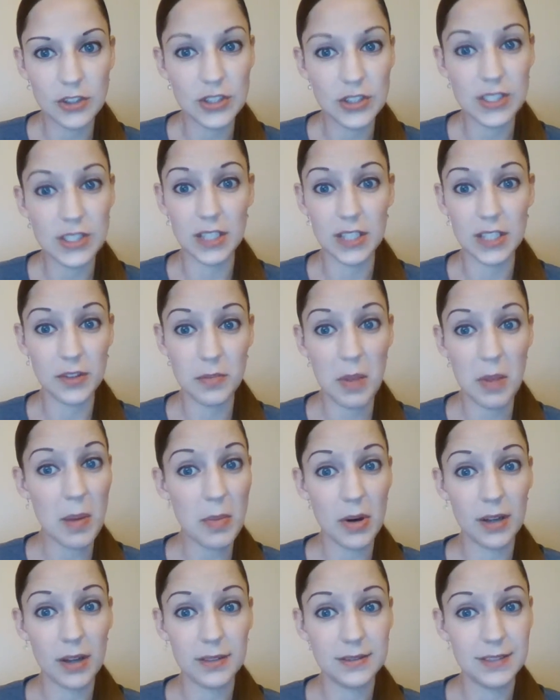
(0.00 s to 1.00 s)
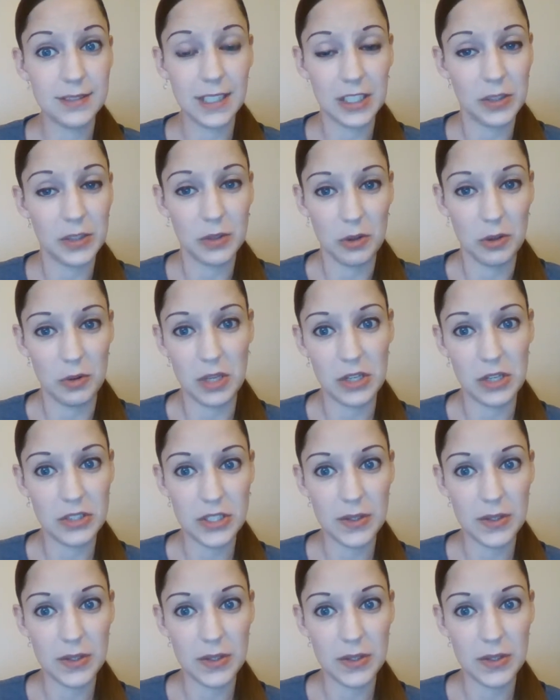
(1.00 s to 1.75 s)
You just need to remember that you know what you're